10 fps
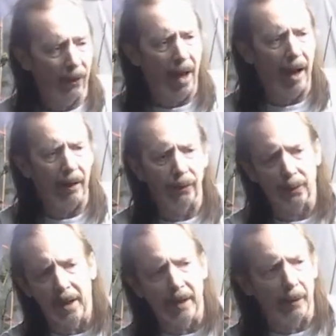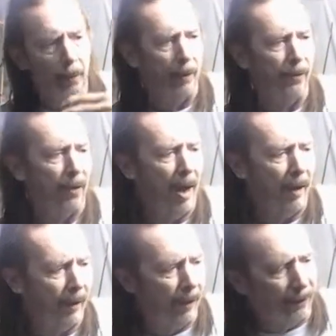side is ready, one
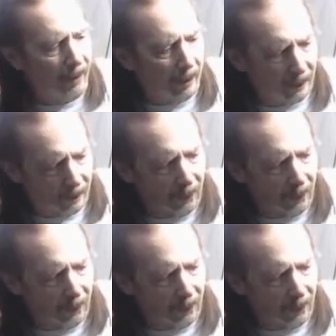side isn't,